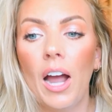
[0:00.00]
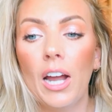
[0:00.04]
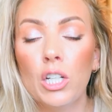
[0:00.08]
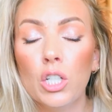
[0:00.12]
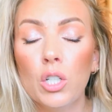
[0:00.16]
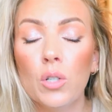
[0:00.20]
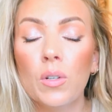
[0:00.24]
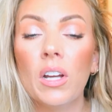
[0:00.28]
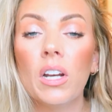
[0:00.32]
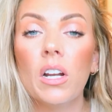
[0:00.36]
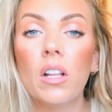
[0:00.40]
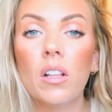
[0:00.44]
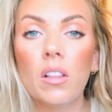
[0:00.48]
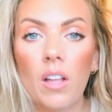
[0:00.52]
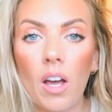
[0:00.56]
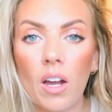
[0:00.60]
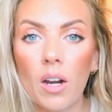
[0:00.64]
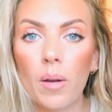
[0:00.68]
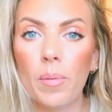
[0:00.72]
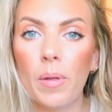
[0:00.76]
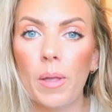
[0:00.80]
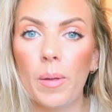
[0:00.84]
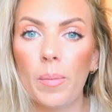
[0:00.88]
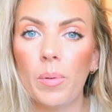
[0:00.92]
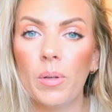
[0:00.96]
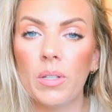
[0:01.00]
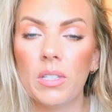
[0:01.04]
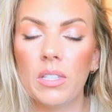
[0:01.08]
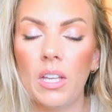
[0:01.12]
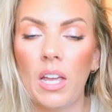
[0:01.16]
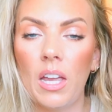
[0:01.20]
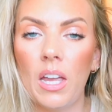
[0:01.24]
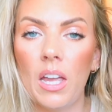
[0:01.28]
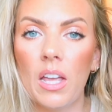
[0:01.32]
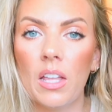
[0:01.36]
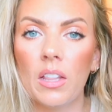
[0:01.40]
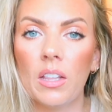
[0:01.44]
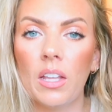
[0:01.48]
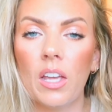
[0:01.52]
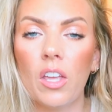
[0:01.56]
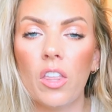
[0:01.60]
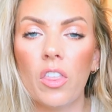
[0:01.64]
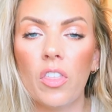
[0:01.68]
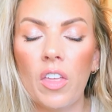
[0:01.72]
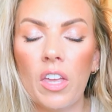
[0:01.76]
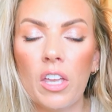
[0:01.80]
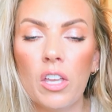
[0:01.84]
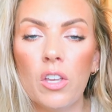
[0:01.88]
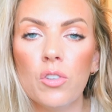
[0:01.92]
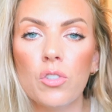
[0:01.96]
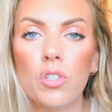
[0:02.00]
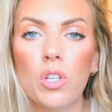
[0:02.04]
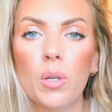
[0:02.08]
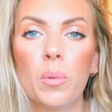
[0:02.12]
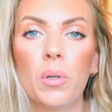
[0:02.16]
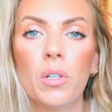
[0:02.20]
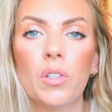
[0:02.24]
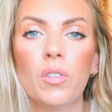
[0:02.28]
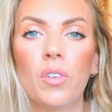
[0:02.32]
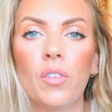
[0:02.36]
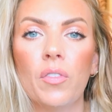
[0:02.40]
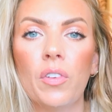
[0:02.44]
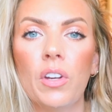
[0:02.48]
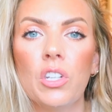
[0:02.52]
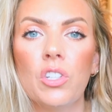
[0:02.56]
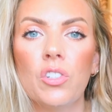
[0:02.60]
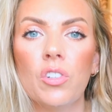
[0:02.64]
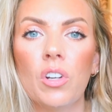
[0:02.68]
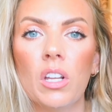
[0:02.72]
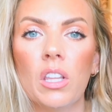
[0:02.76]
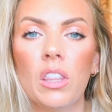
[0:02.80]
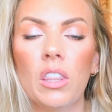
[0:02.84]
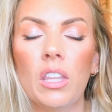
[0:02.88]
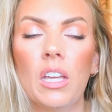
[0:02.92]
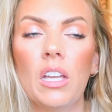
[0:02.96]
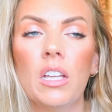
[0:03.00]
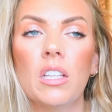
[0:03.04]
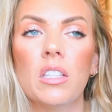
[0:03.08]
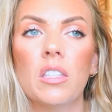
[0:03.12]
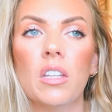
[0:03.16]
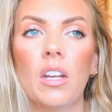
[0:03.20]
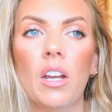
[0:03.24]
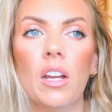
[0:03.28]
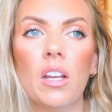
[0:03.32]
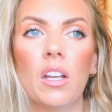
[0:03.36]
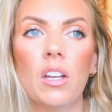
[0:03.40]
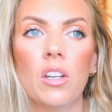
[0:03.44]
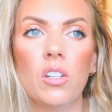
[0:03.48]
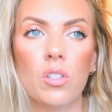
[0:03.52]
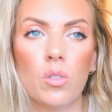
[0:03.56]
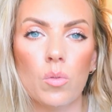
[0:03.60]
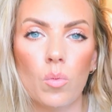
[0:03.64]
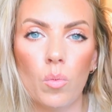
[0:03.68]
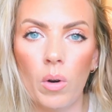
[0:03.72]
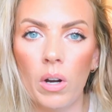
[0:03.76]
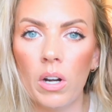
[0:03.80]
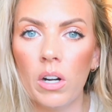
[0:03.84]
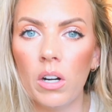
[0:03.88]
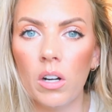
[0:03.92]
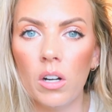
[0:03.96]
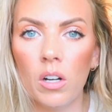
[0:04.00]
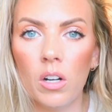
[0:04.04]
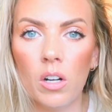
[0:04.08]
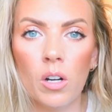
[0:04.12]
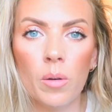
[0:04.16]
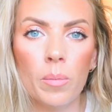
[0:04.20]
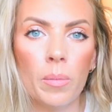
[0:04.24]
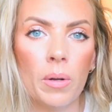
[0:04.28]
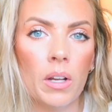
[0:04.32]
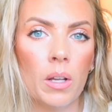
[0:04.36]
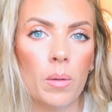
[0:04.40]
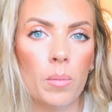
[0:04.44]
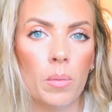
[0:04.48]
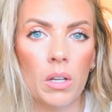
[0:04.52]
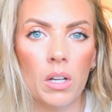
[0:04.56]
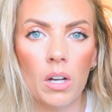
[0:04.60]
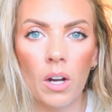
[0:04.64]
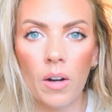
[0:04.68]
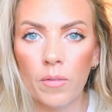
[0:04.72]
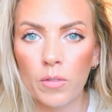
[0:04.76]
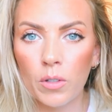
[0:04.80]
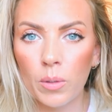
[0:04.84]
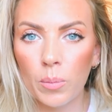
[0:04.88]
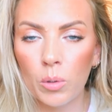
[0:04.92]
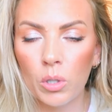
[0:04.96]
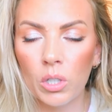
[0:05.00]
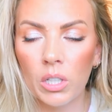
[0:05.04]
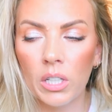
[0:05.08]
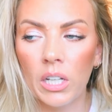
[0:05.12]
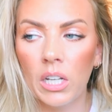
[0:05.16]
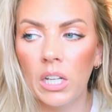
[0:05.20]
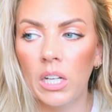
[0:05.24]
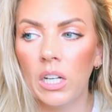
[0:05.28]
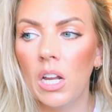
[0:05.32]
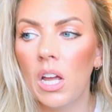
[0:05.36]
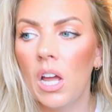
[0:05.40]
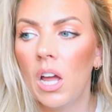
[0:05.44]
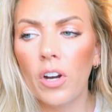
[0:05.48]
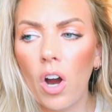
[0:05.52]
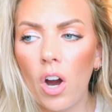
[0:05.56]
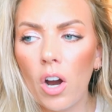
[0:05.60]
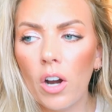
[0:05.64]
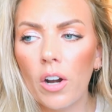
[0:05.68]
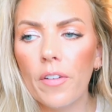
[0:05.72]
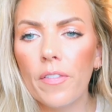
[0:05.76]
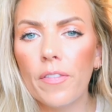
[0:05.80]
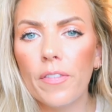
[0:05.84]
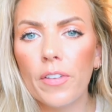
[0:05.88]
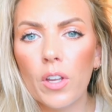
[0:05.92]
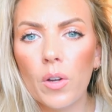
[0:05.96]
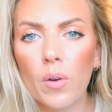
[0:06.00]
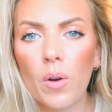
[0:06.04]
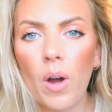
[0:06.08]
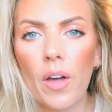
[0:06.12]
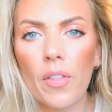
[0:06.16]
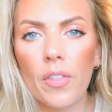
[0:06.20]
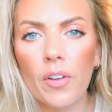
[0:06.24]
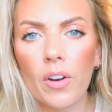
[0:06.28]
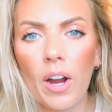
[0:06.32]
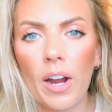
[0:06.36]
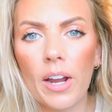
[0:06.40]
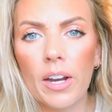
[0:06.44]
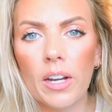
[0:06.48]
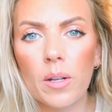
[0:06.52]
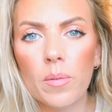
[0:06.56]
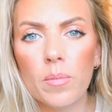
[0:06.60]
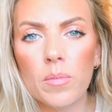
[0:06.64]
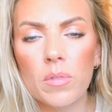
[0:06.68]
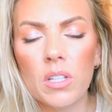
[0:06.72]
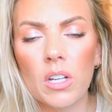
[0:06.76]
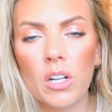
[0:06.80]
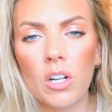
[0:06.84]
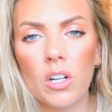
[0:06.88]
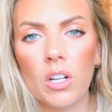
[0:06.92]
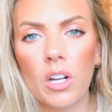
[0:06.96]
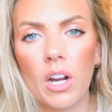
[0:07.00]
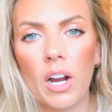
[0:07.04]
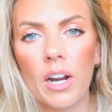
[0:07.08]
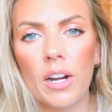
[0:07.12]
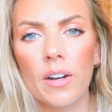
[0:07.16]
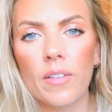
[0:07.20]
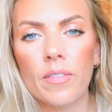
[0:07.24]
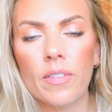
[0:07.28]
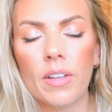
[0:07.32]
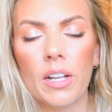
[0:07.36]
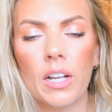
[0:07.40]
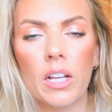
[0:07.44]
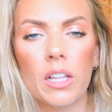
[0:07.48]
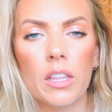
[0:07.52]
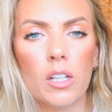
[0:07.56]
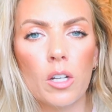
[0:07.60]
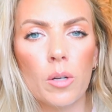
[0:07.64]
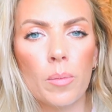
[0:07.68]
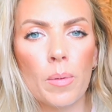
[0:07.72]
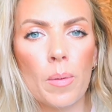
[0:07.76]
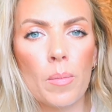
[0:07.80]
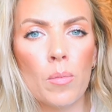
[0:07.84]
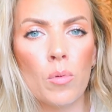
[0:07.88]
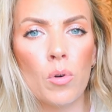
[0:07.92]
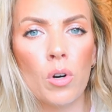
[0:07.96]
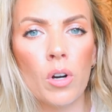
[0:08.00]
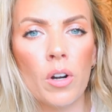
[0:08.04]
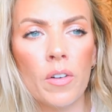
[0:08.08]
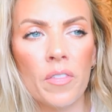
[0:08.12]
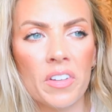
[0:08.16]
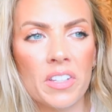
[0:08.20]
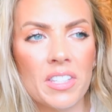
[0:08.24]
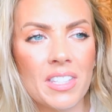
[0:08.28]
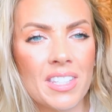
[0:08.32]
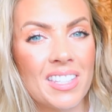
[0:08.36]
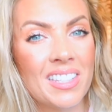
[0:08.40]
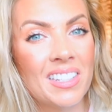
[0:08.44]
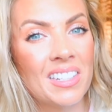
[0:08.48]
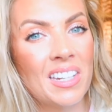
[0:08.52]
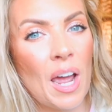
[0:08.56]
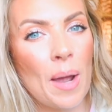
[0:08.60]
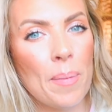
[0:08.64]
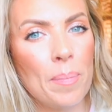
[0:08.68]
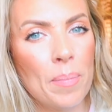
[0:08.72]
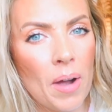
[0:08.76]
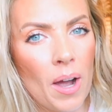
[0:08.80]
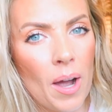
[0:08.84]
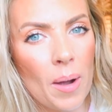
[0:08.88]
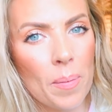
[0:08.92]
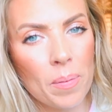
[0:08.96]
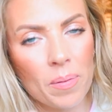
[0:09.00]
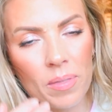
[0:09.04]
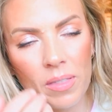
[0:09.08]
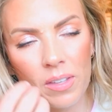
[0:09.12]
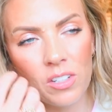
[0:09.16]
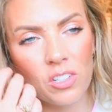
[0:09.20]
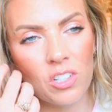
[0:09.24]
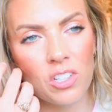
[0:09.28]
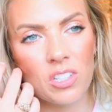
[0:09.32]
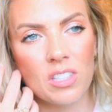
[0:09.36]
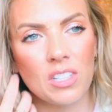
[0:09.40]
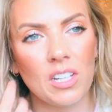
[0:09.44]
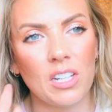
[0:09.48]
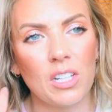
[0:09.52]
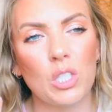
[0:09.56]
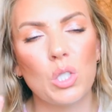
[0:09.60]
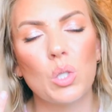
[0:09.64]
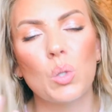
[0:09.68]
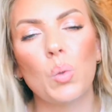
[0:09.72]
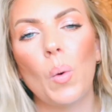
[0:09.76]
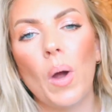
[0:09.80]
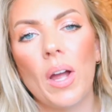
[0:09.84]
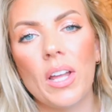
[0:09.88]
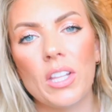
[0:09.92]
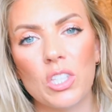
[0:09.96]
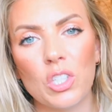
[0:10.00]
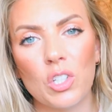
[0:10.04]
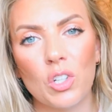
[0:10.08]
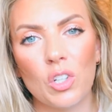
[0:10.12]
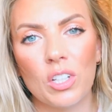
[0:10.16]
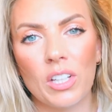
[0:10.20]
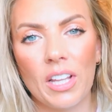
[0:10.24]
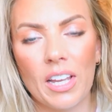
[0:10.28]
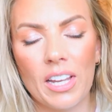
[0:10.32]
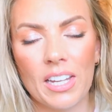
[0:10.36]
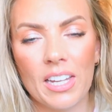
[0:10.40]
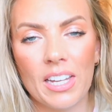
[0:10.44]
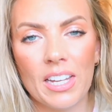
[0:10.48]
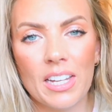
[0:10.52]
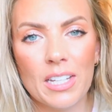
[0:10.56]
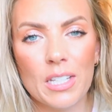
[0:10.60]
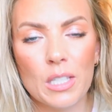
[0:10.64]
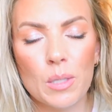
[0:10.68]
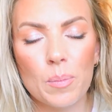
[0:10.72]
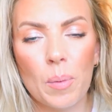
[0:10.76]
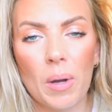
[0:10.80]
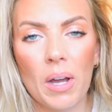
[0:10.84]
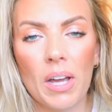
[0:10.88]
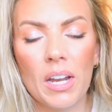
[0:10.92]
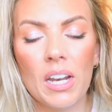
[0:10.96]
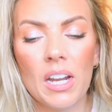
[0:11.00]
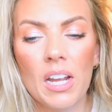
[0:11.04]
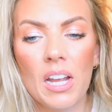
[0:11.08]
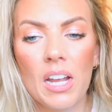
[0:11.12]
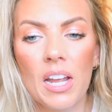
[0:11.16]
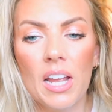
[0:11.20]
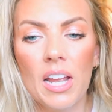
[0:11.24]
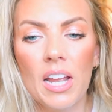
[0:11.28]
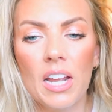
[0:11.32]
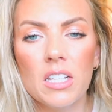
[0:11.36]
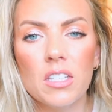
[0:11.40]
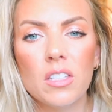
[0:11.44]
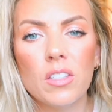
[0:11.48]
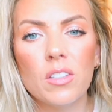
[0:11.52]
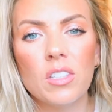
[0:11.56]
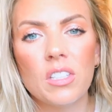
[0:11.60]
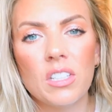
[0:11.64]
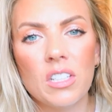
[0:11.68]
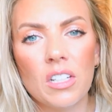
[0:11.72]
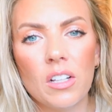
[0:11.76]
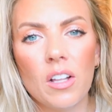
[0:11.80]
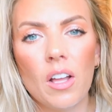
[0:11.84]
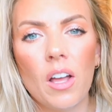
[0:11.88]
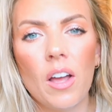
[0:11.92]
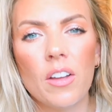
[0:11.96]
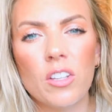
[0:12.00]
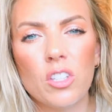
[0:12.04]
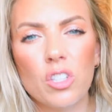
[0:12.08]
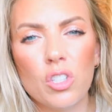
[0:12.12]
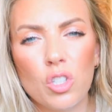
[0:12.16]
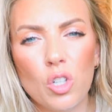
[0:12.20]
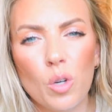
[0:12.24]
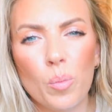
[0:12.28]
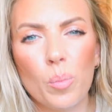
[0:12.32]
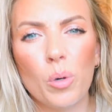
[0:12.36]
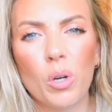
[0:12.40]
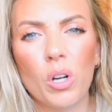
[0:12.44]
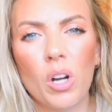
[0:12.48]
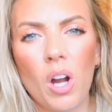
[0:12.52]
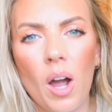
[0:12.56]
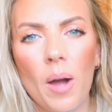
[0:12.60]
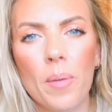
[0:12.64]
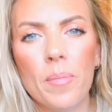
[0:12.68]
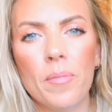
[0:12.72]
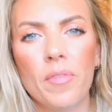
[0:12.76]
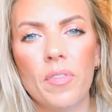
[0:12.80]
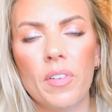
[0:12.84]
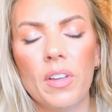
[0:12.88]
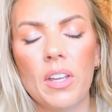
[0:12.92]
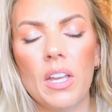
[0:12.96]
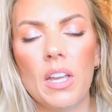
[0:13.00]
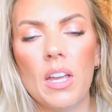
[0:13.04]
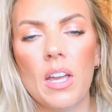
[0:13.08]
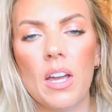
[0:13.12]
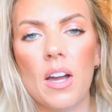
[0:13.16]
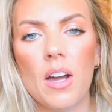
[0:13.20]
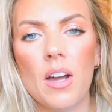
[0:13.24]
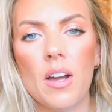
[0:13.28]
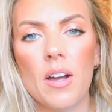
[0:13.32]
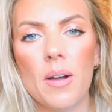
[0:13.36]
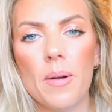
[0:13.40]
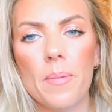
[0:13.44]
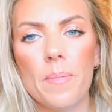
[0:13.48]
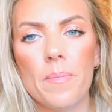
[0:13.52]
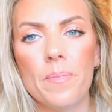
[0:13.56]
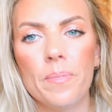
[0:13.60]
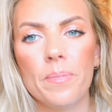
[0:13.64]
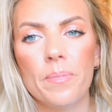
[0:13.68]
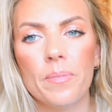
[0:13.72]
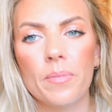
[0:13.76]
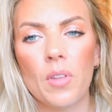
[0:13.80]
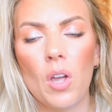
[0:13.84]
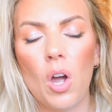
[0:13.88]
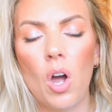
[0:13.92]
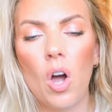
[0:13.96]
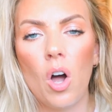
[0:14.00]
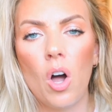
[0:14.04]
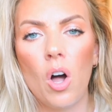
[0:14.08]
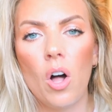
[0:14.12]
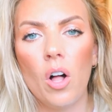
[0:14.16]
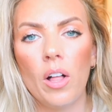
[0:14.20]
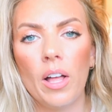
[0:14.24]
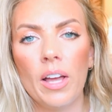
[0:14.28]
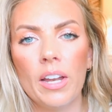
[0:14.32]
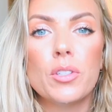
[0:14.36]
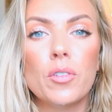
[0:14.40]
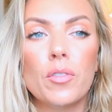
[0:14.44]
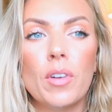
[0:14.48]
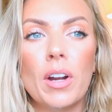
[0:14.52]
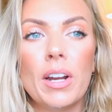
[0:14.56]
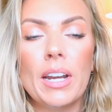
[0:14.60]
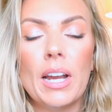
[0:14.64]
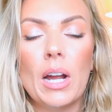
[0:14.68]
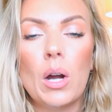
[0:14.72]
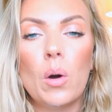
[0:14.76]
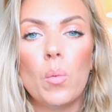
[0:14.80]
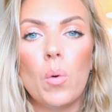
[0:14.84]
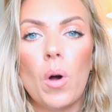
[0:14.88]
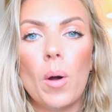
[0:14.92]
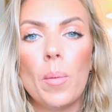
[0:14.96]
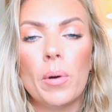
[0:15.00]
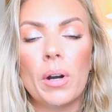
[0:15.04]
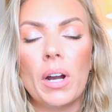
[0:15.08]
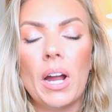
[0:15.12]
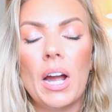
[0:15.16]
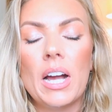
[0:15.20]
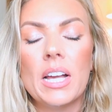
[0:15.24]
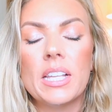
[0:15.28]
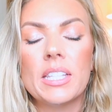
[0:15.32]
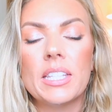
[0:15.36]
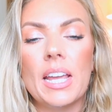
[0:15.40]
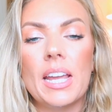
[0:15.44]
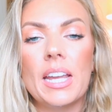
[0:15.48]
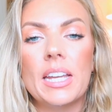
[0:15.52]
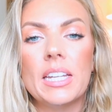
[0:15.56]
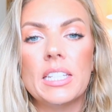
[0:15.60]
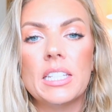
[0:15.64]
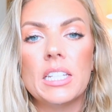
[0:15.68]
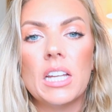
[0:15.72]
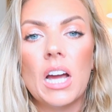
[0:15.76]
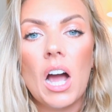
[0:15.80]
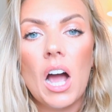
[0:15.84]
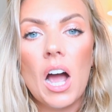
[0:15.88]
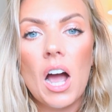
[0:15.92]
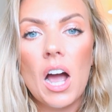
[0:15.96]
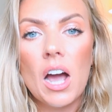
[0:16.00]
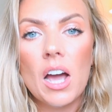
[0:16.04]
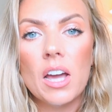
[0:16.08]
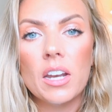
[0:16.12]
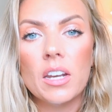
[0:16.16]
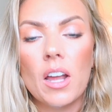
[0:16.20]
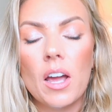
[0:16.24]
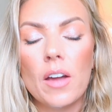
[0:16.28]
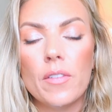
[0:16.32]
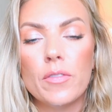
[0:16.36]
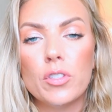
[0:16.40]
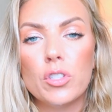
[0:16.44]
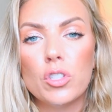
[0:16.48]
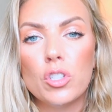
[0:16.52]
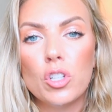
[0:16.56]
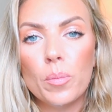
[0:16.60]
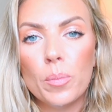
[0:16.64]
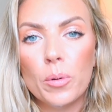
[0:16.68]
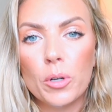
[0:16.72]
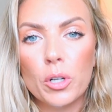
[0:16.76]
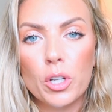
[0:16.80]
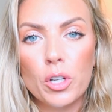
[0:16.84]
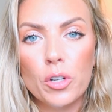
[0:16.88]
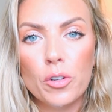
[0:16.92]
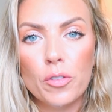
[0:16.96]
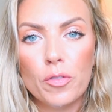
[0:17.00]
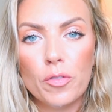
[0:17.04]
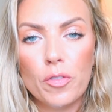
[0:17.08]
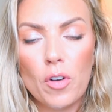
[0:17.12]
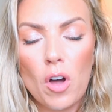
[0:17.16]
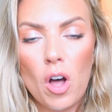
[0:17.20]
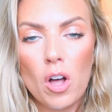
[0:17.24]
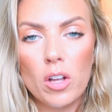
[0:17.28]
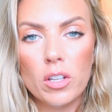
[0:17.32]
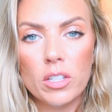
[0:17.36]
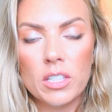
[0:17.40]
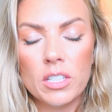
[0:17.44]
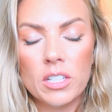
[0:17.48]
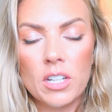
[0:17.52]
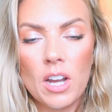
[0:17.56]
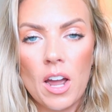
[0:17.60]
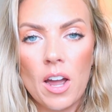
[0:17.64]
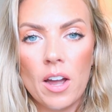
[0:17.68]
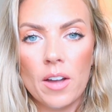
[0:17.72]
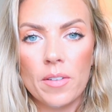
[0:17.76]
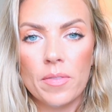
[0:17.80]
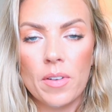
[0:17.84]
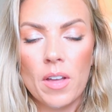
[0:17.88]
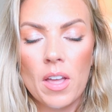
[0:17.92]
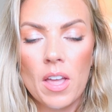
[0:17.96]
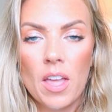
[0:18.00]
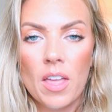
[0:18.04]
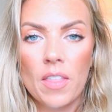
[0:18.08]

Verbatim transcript: I do get a lot of people saying like, thank you so much for featuring things that I can just wear at home, I can be comfortable in. There are a few other items that are kind of like a little bit more of a step up than just like sweats or leggings, but it's still a super comfy um, haul. So right now Walmart has a ton of super cute fall stuff.